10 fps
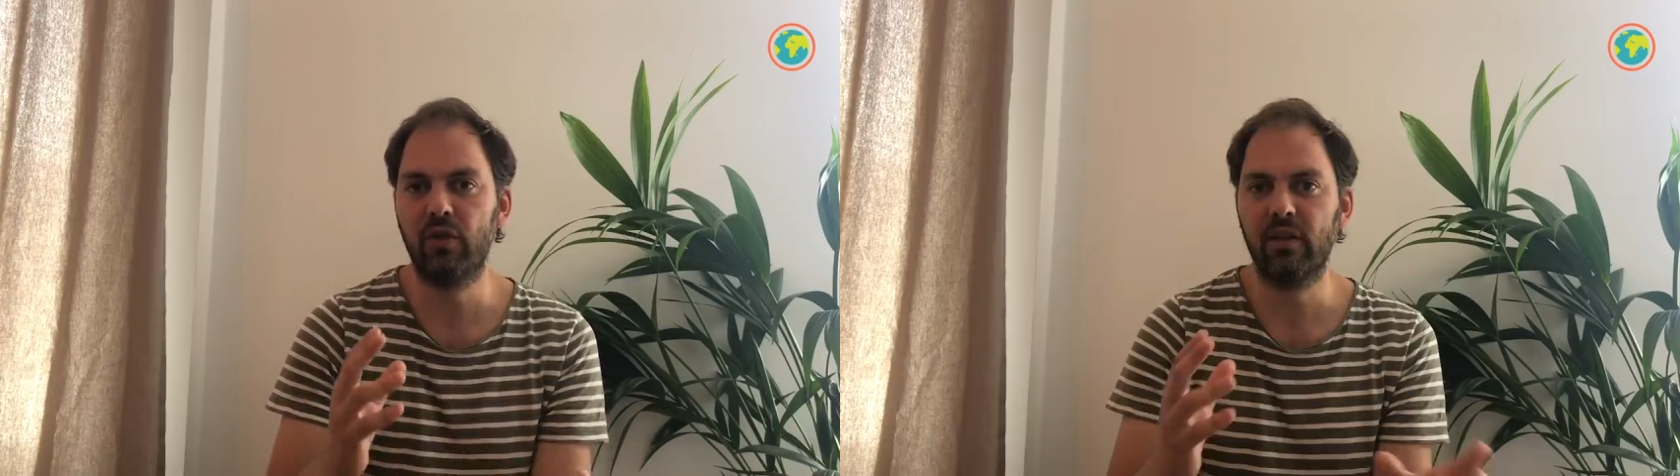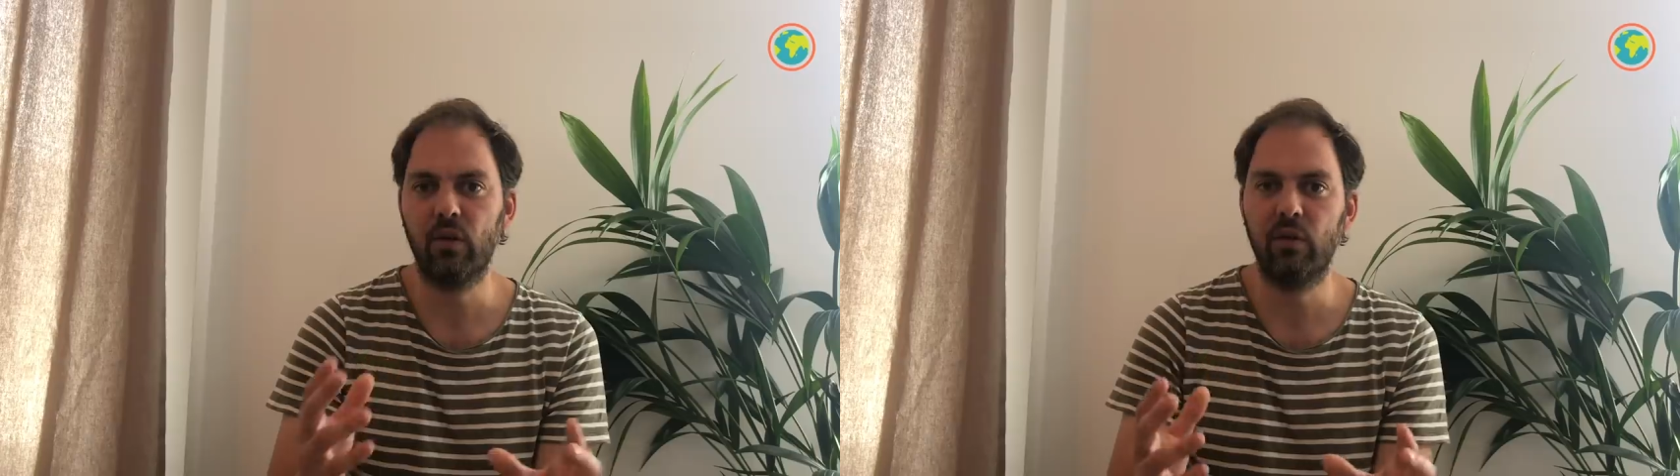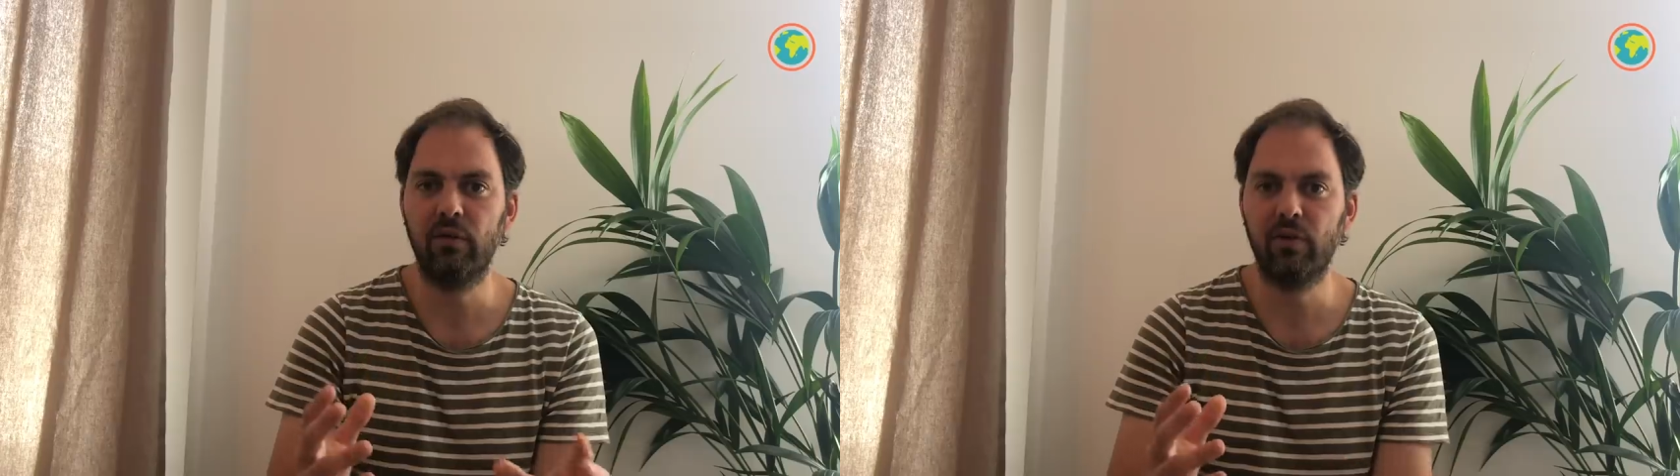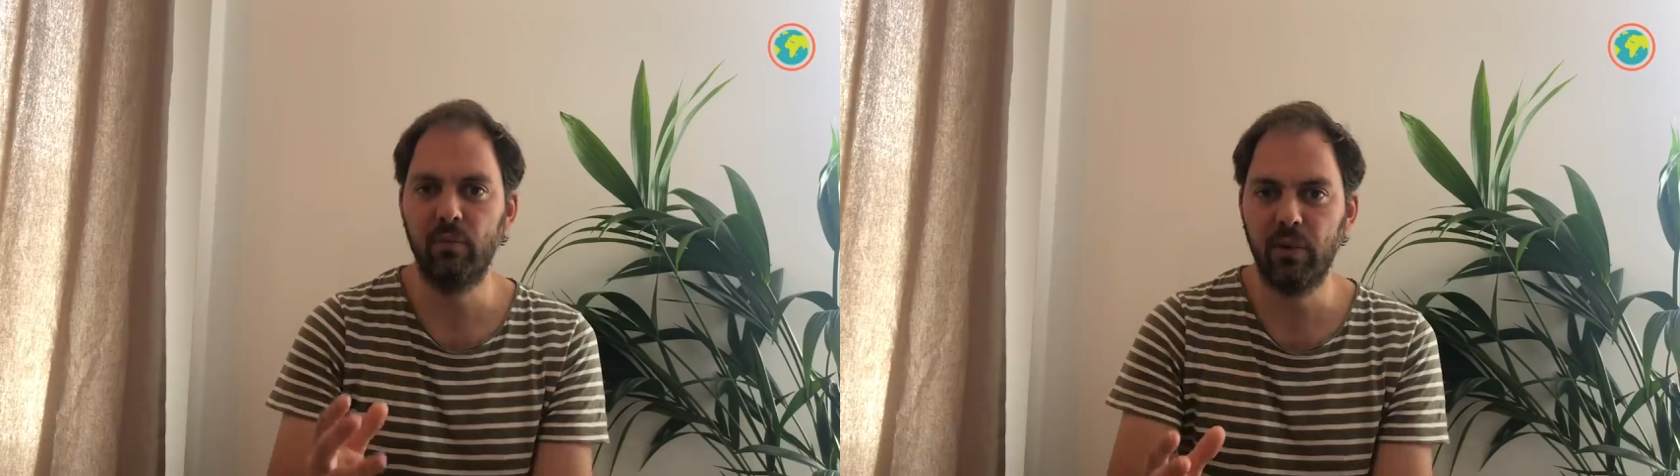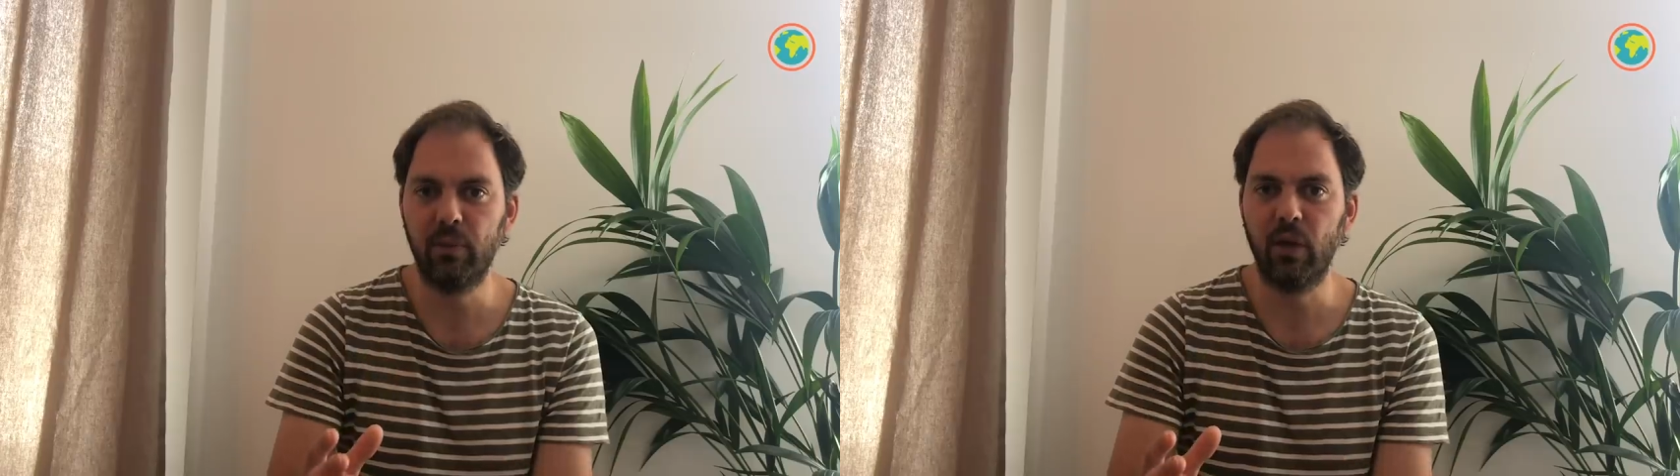that only a few
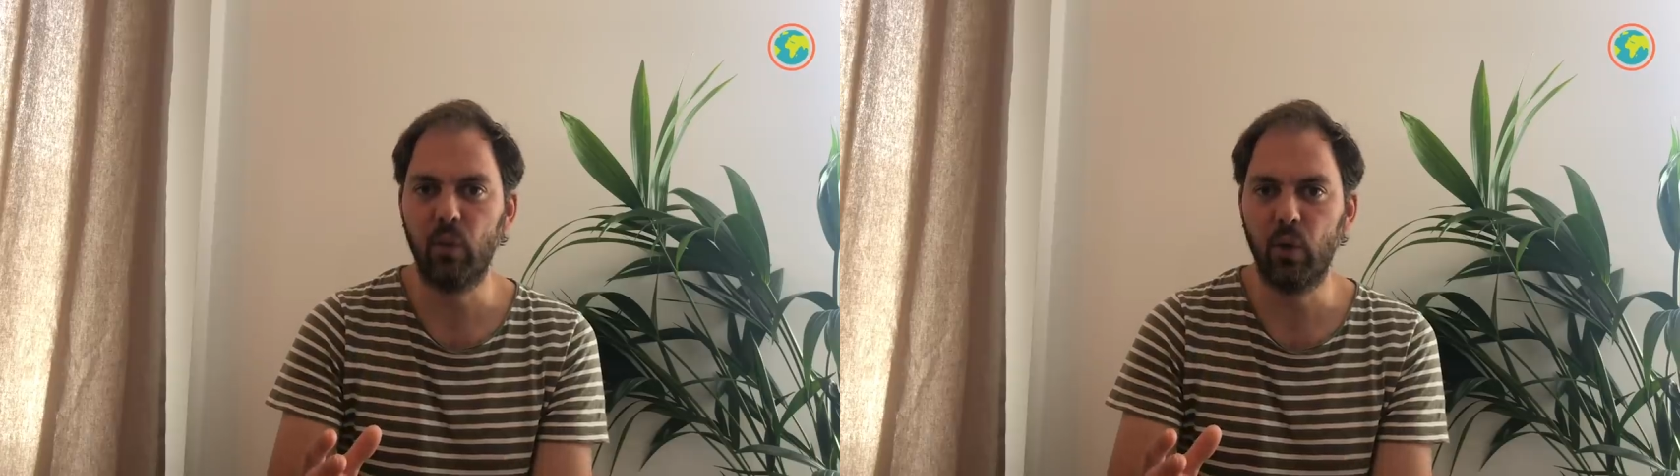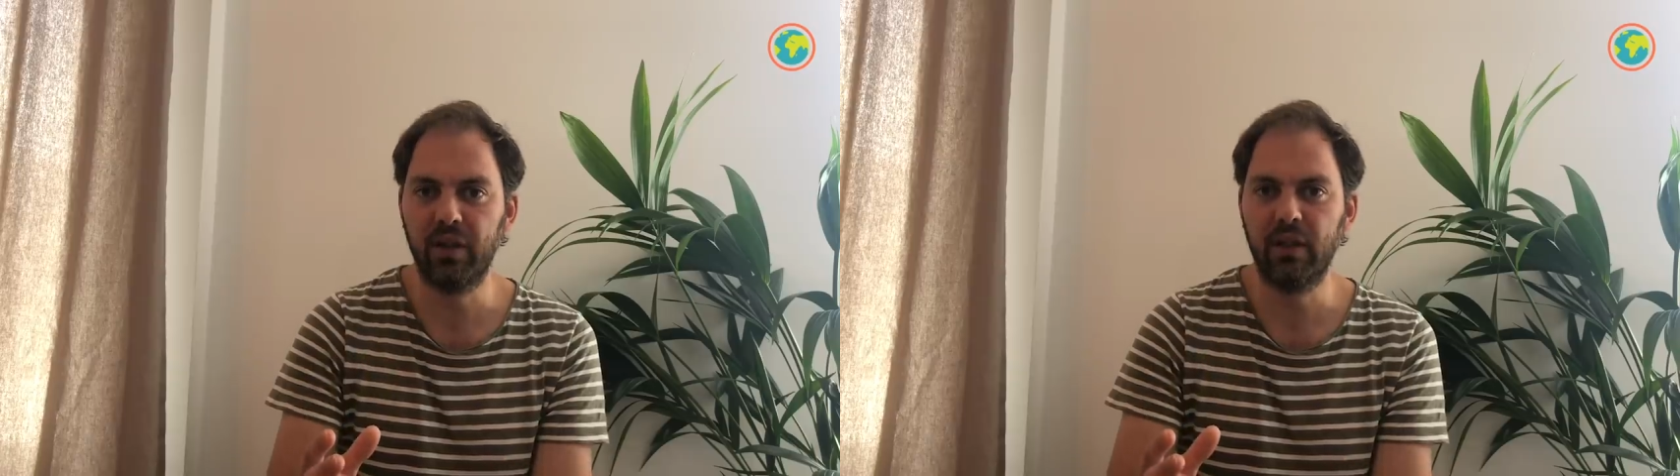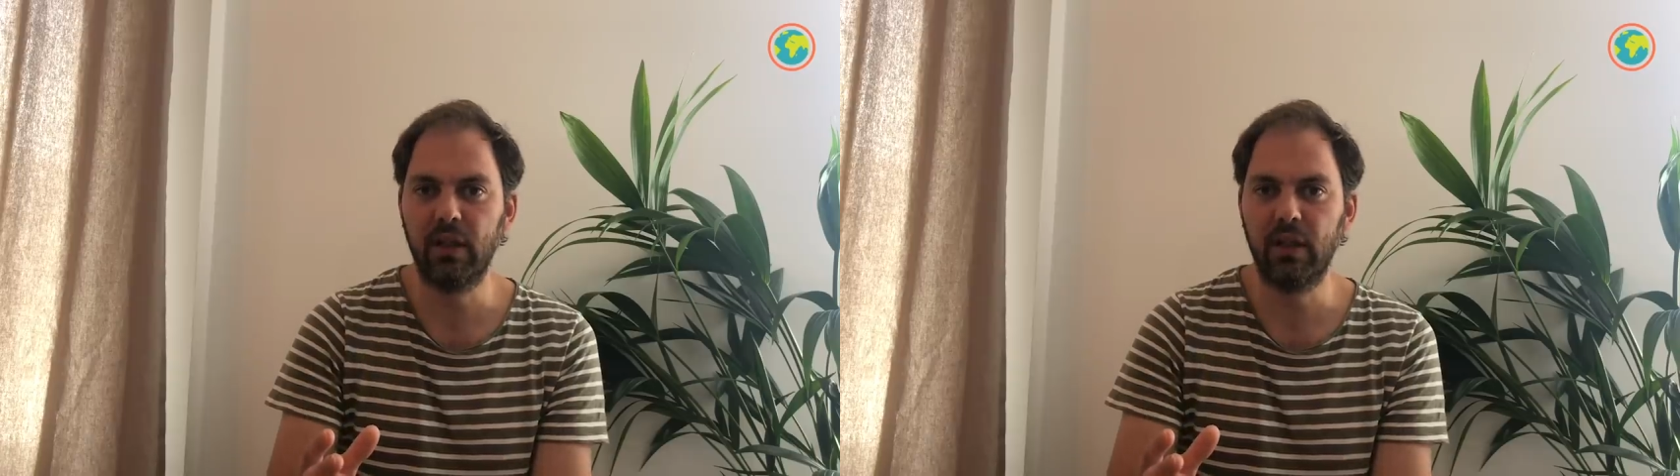people are working